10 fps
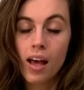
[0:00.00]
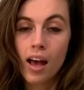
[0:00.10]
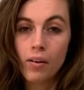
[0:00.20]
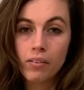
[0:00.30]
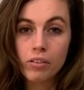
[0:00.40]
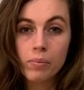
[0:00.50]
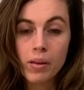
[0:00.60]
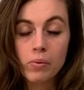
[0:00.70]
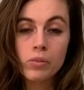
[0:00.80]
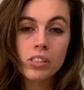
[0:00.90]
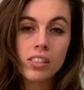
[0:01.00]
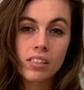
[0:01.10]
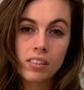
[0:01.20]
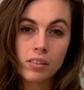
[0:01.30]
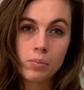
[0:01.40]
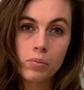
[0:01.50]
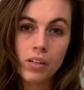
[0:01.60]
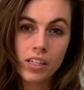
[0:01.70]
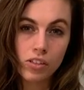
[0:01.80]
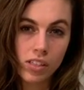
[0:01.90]
However, men were still
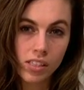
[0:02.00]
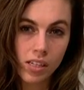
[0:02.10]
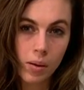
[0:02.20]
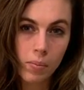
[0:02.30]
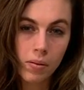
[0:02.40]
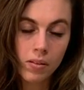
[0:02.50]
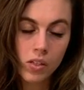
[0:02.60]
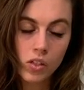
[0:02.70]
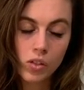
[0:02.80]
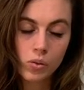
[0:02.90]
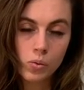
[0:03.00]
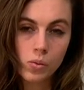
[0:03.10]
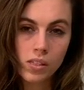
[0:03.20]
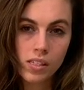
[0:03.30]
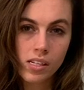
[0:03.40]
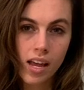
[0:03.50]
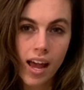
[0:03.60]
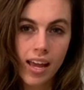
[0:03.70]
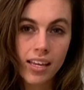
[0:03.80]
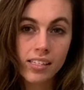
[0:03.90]
pretty dressed up. Suits,
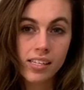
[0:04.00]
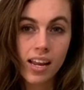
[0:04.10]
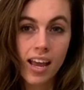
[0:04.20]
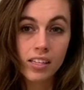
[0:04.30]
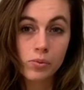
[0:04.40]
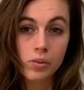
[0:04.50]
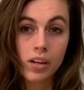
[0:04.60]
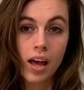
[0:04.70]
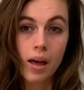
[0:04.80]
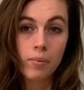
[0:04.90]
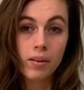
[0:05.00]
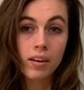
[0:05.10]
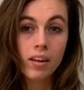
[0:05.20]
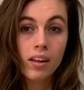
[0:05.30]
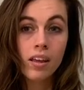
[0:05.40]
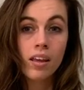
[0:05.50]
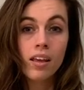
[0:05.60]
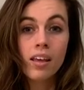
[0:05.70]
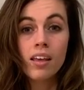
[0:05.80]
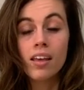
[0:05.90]
ties, and hats were common
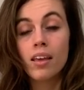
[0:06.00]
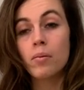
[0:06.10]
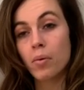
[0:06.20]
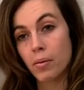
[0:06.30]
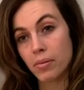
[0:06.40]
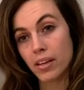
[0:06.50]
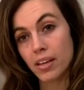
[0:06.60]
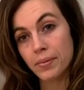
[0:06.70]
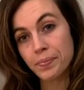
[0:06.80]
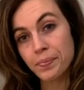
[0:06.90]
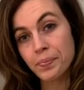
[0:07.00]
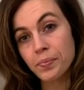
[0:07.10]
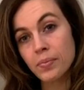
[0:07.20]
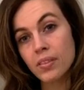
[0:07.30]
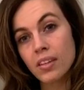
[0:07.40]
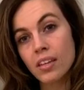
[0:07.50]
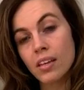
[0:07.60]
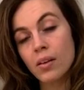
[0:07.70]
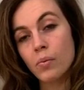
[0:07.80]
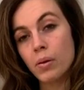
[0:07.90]
in public.
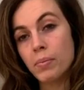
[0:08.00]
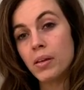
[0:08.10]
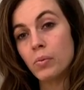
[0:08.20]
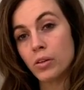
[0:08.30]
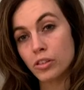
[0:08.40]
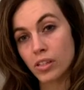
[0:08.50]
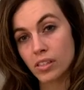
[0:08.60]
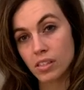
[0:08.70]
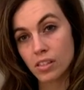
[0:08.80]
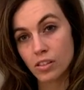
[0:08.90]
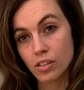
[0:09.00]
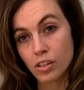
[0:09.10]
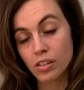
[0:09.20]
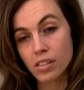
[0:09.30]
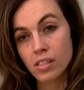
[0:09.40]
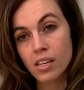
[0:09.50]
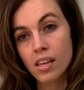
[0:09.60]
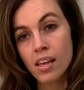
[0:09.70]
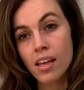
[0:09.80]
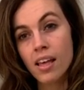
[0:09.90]
Women wore dresses and skirts.
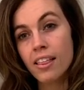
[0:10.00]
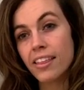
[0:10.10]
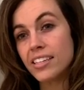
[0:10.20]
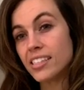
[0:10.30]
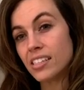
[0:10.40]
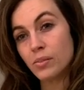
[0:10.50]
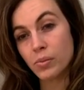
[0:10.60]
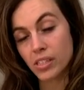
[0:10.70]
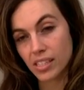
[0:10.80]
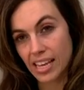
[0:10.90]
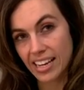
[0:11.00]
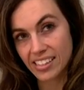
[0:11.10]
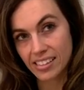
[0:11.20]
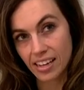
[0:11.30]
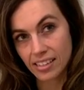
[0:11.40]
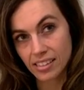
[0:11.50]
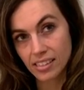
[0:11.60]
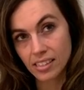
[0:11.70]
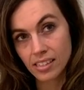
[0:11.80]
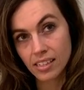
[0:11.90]
They didn't wear slacks yet.